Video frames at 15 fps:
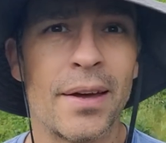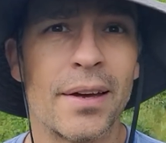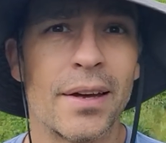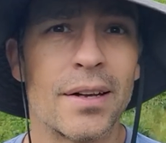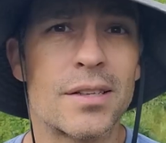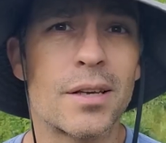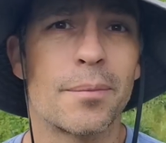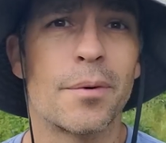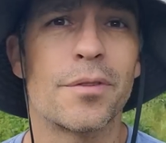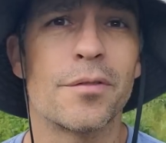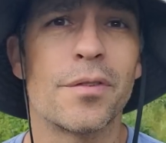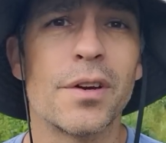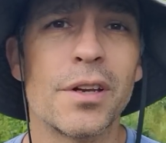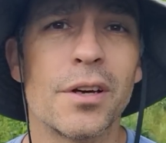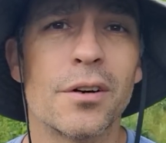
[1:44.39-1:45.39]
in some of the
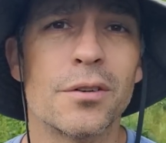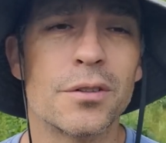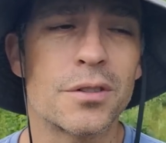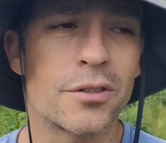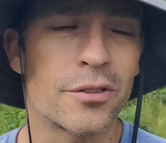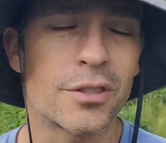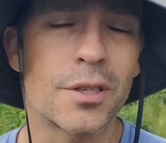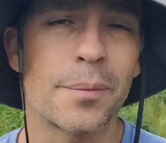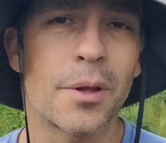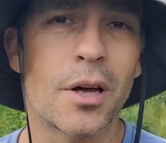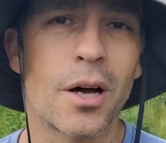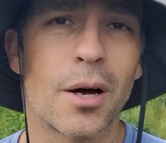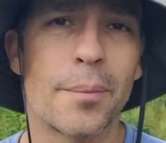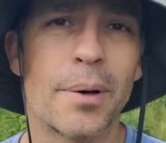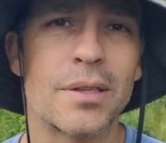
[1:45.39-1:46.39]
videos or some of the
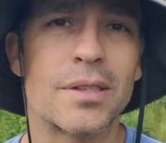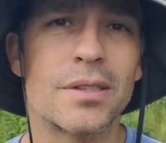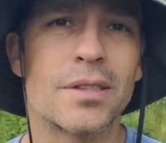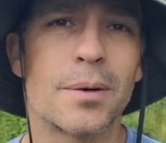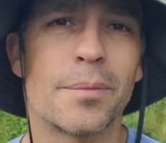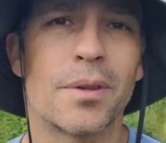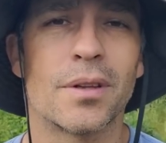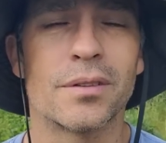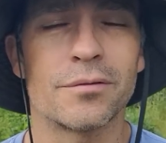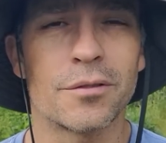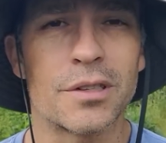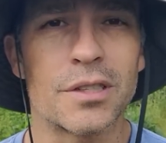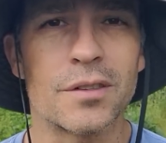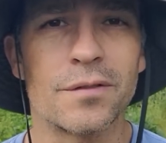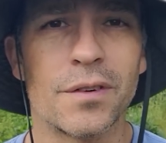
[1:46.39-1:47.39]
comments in some of the
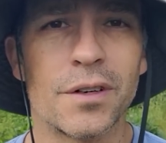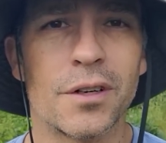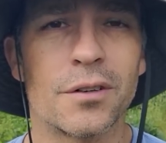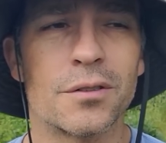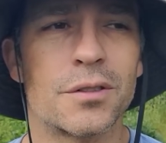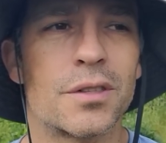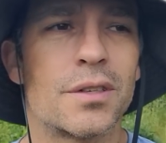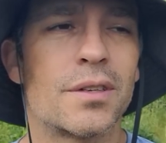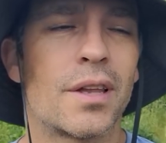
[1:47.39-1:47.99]
recent videos